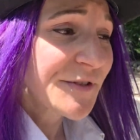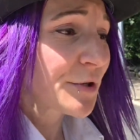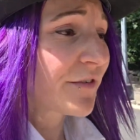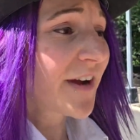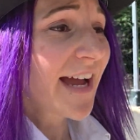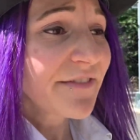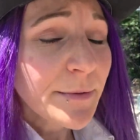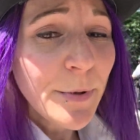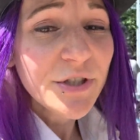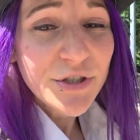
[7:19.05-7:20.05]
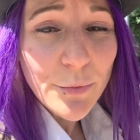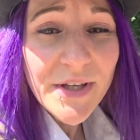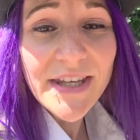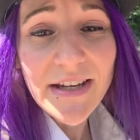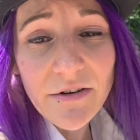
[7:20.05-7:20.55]
So if I have to push it a
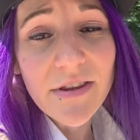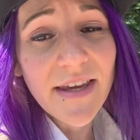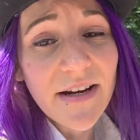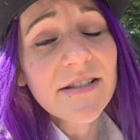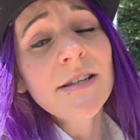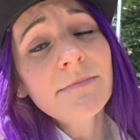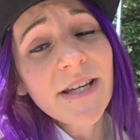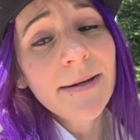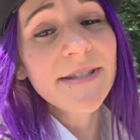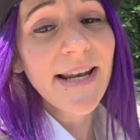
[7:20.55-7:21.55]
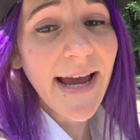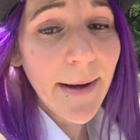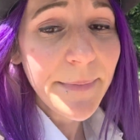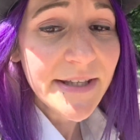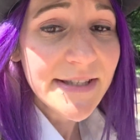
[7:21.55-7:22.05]
week here or there, sometimes it
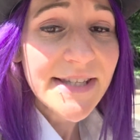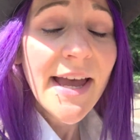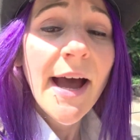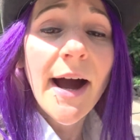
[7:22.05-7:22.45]
happens.